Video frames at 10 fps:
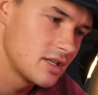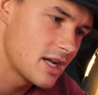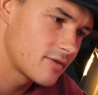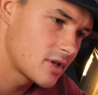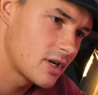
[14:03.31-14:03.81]

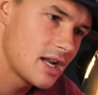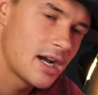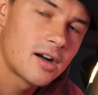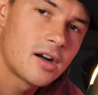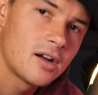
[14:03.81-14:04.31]
Never an
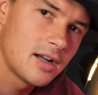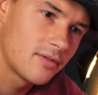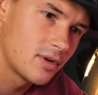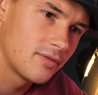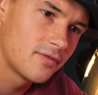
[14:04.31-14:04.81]
error,
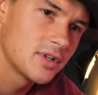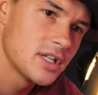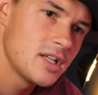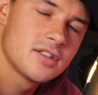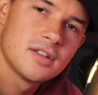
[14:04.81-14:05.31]
never a
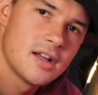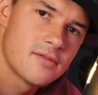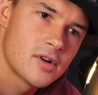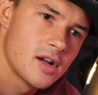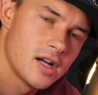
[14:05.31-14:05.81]
freeze,
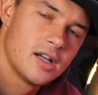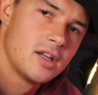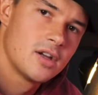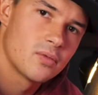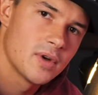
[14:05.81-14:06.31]
never a
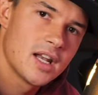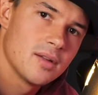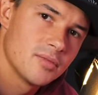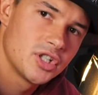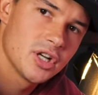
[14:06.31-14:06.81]

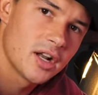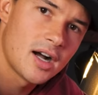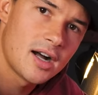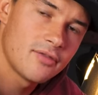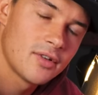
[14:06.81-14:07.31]
random
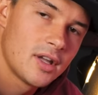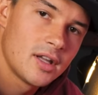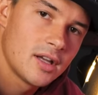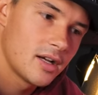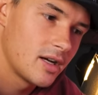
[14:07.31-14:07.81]
shutoff.
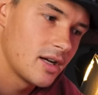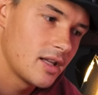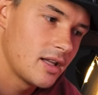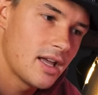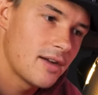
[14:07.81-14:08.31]
Uh,
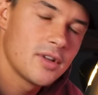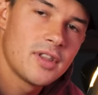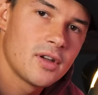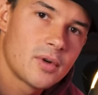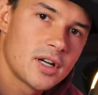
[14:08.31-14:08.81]

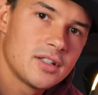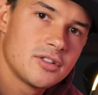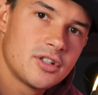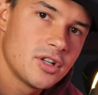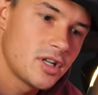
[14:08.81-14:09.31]
everything worked
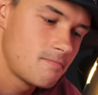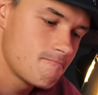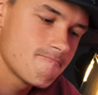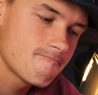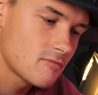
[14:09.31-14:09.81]
as should.
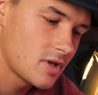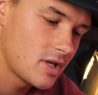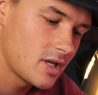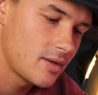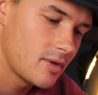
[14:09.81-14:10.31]

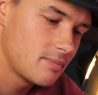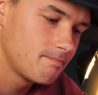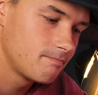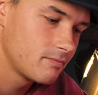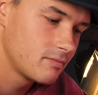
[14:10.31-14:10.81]
I mean,
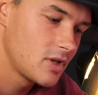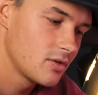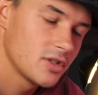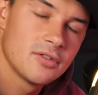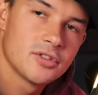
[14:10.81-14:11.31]
It
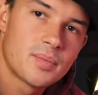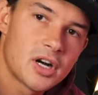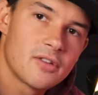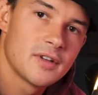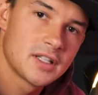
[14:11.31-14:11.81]
was, it was a
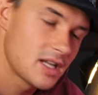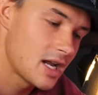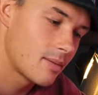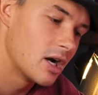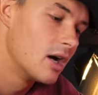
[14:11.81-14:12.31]
perfect
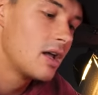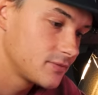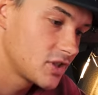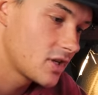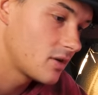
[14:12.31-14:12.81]
camera.
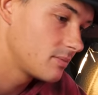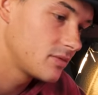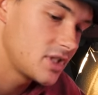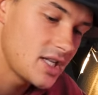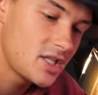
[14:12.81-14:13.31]
So
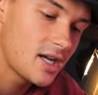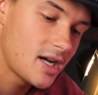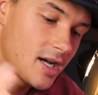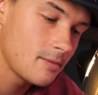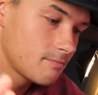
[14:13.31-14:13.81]
D J
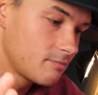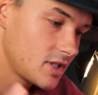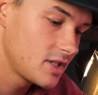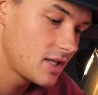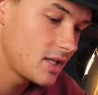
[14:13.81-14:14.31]
I,
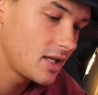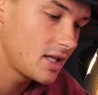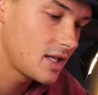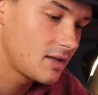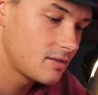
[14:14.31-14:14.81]
you did it
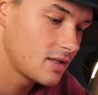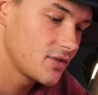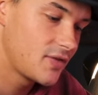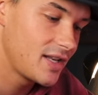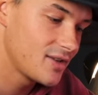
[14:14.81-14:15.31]
again.
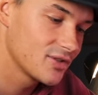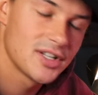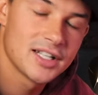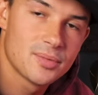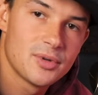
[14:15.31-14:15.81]
This video is
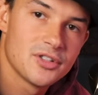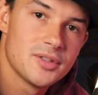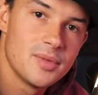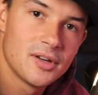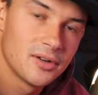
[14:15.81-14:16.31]
not supposed
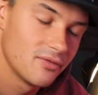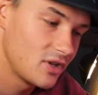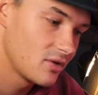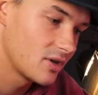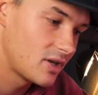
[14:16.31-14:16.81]
to be a
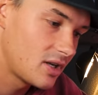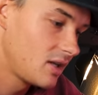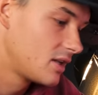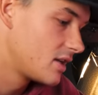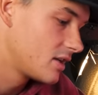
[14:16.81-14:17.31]
review at all.